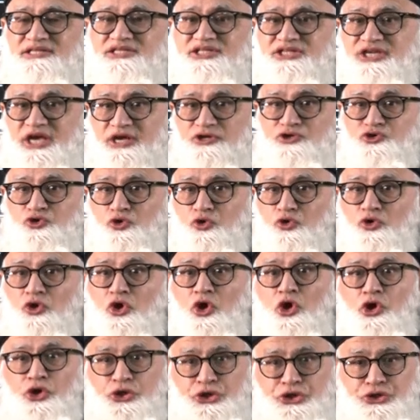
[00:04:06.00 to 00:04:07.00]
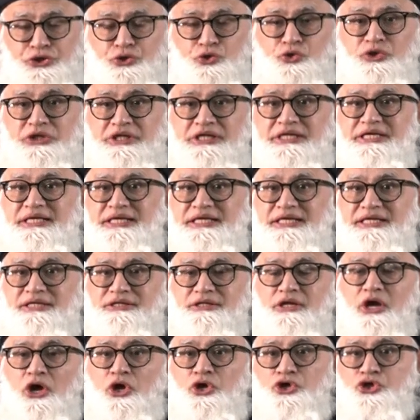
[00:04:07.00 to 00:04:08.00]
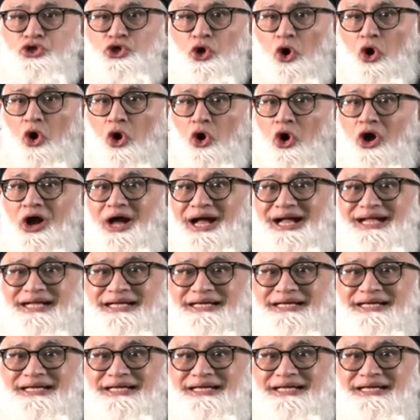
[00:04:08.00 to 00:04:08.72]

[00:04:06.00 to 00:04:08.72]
schedule, you need your